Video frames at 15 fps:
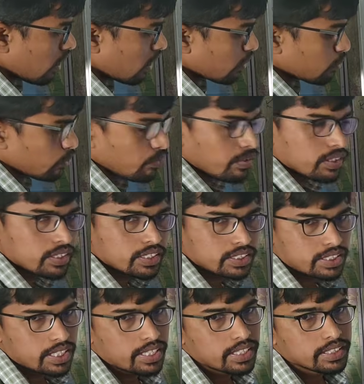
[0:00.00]
are moving
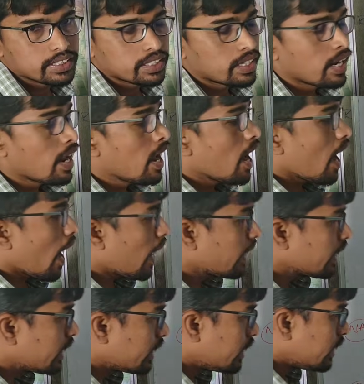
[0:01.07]
this direction.
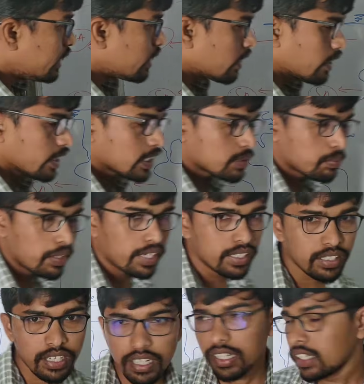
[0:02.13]
And he did not explain
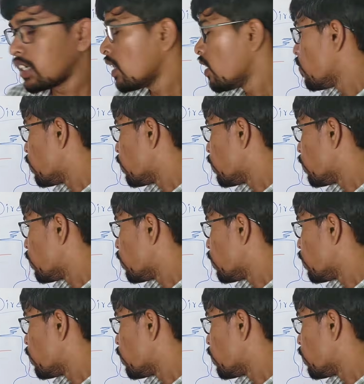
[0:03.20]
that